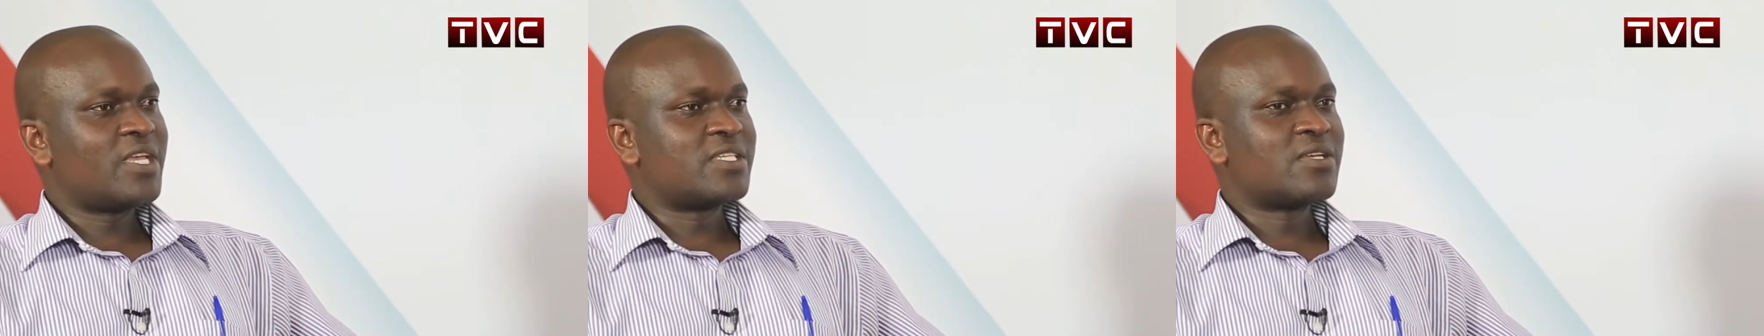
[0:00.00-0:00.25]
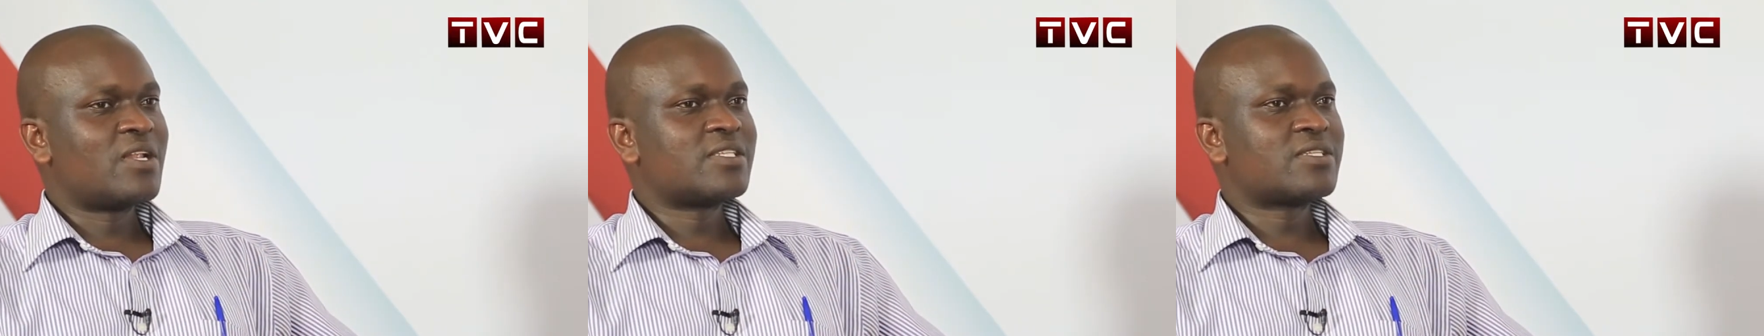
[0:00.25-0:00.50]

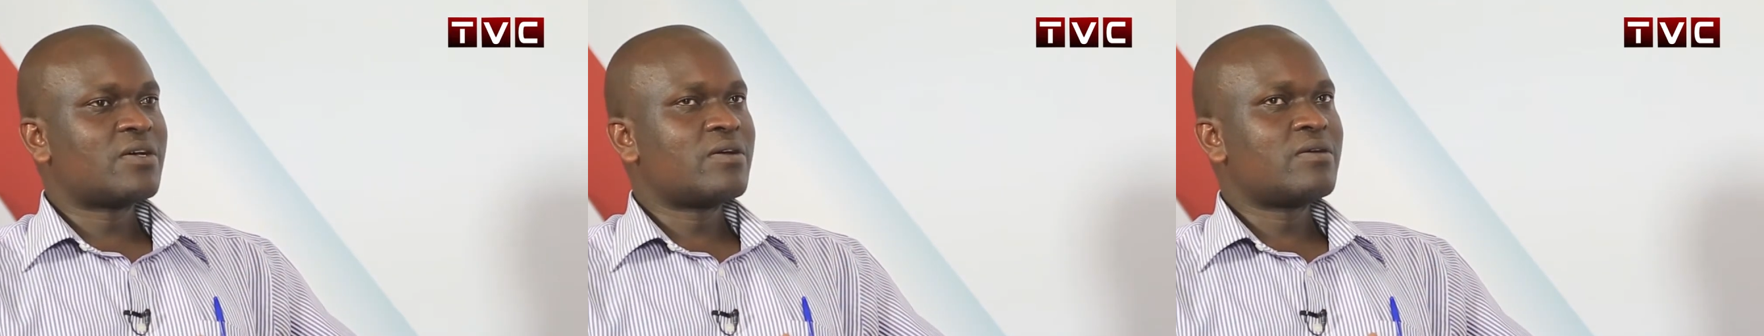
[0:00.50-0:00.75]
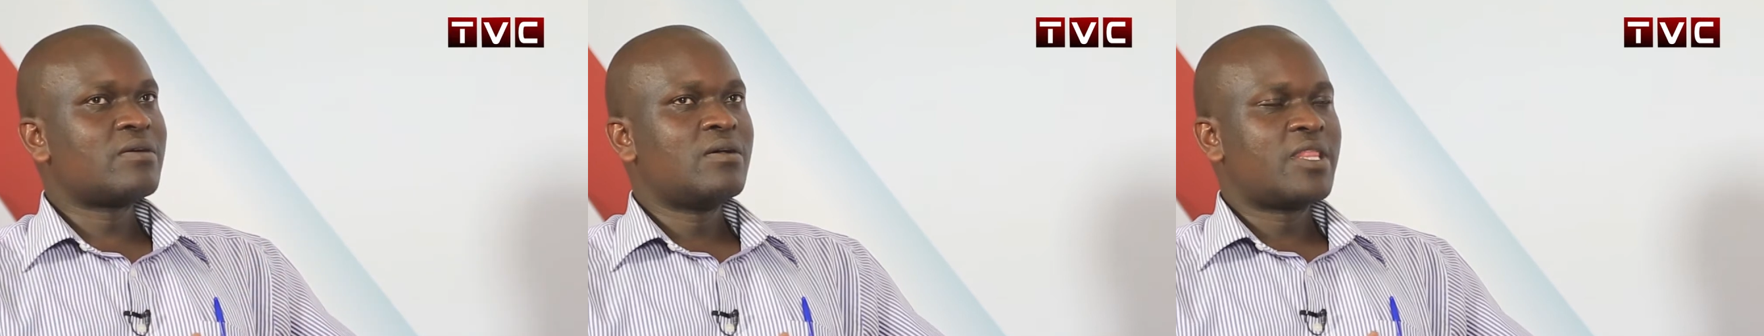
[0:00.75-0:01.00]
he's
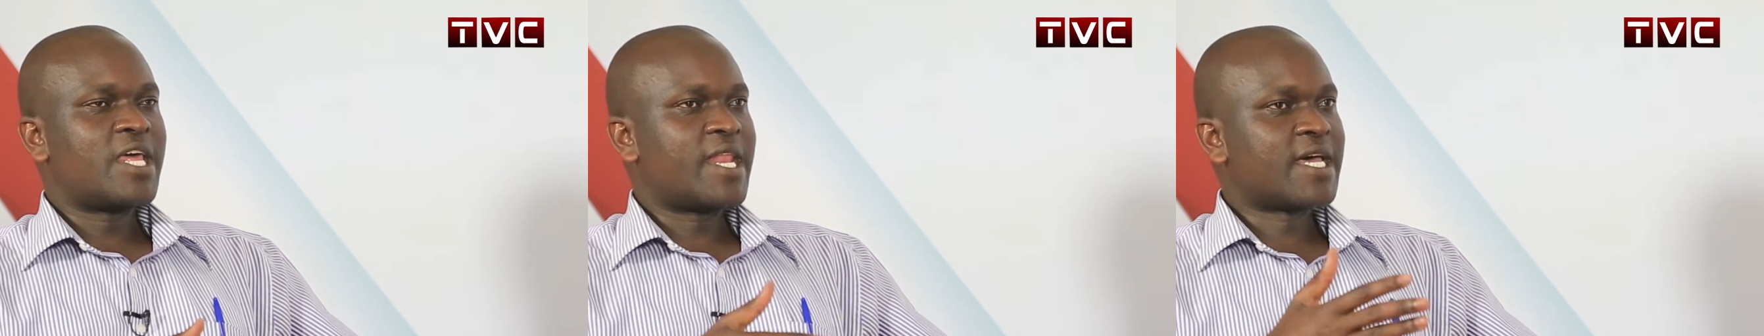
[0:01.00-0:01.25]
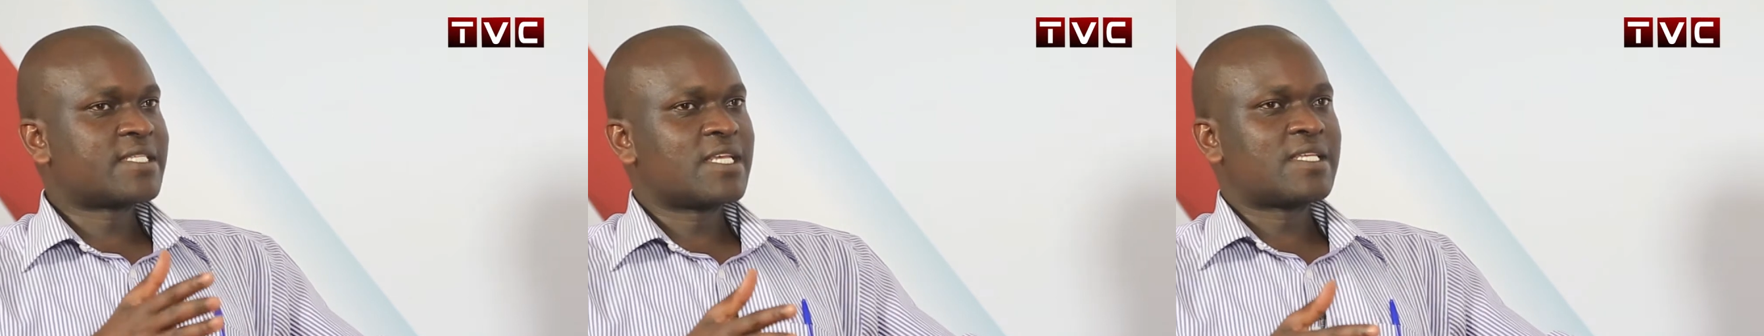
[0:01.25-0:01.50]
also, the
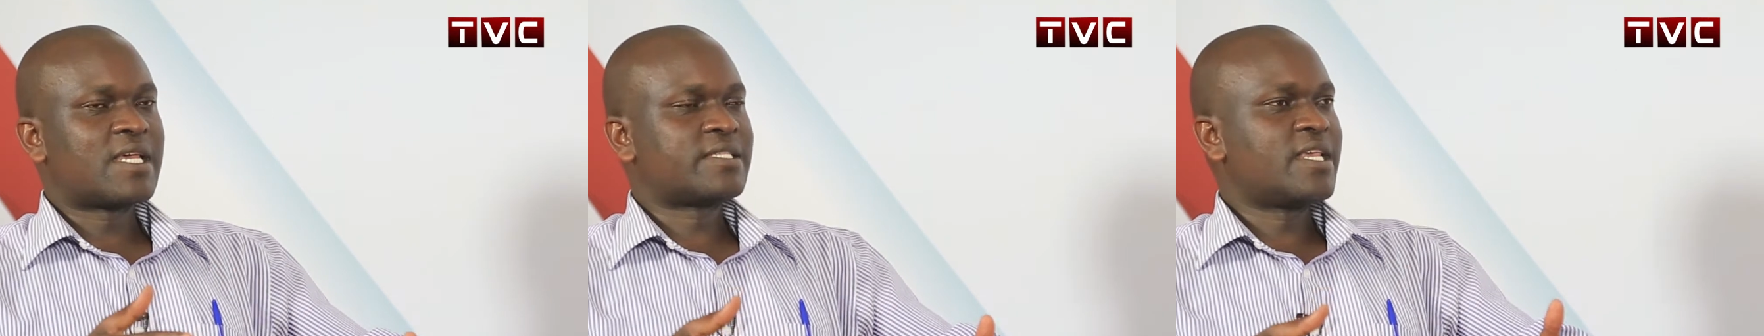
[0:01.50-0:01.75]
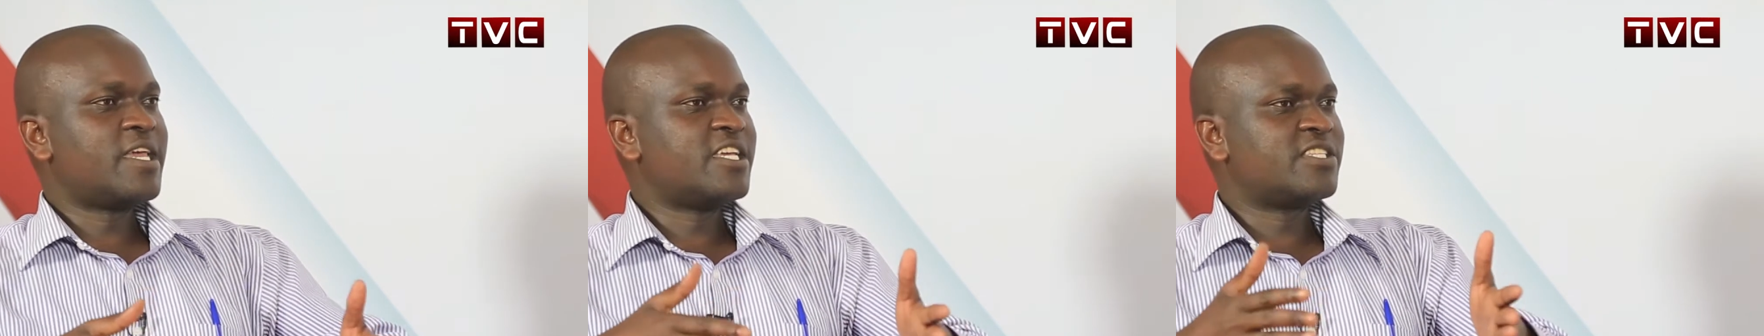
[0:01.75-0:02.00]
nurses are
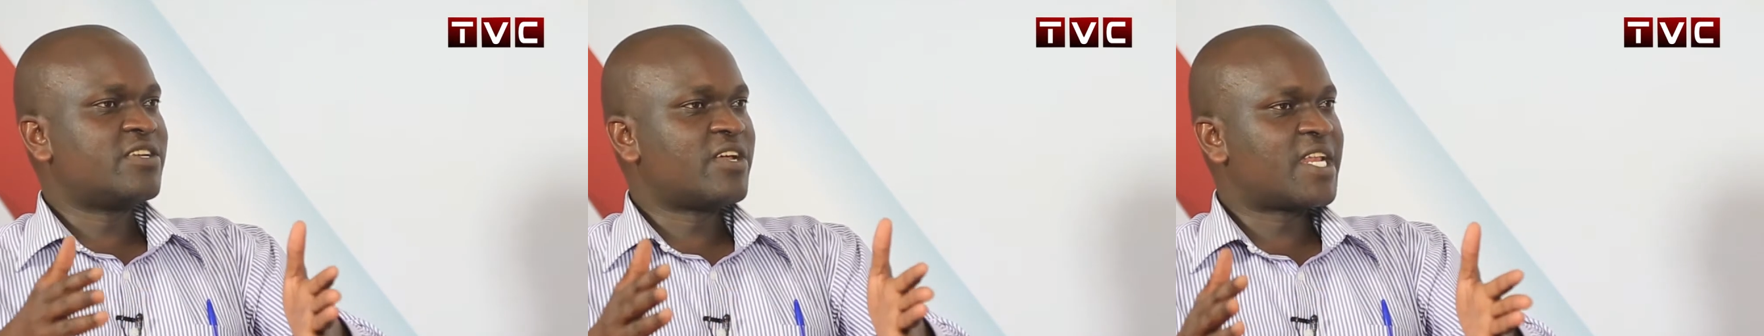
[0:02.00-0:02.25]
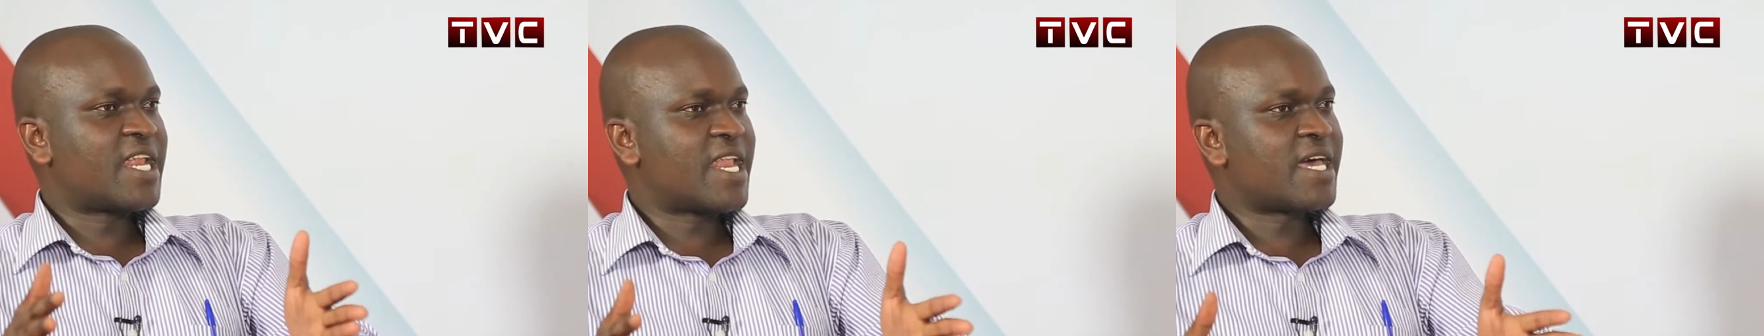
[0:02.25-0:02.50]
saying he's
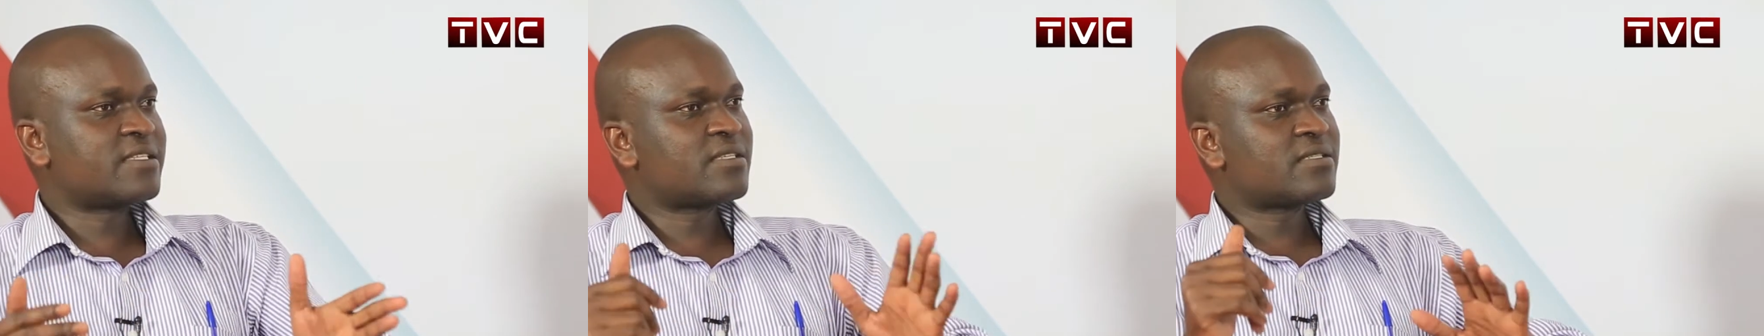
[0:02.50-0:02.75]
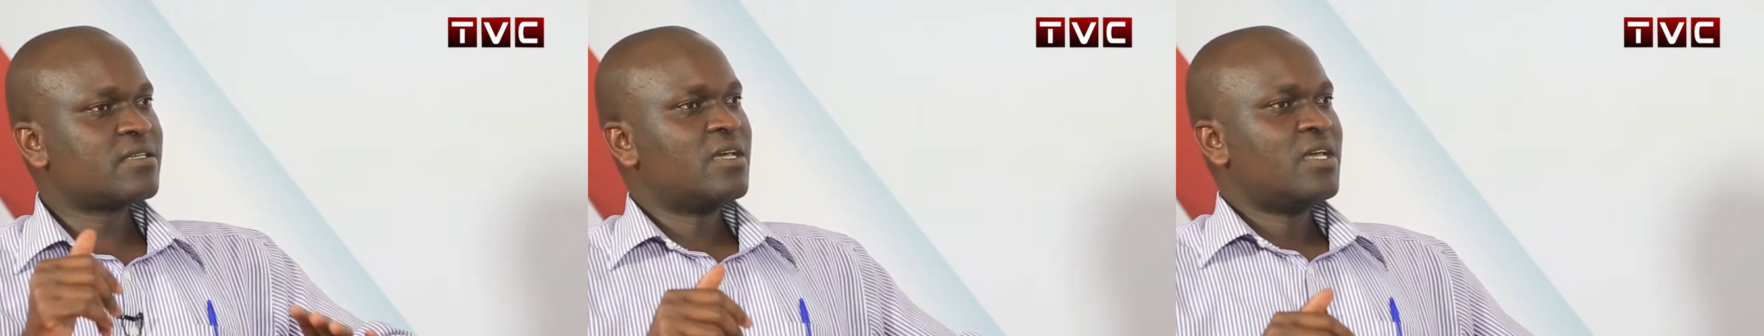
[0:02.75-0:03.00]
not a
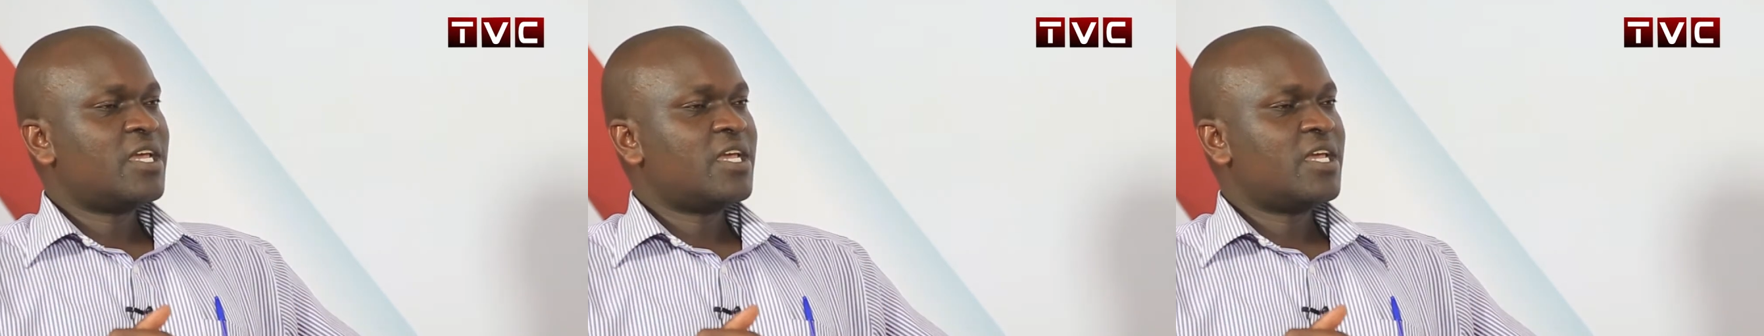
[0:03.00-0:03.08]
nurse,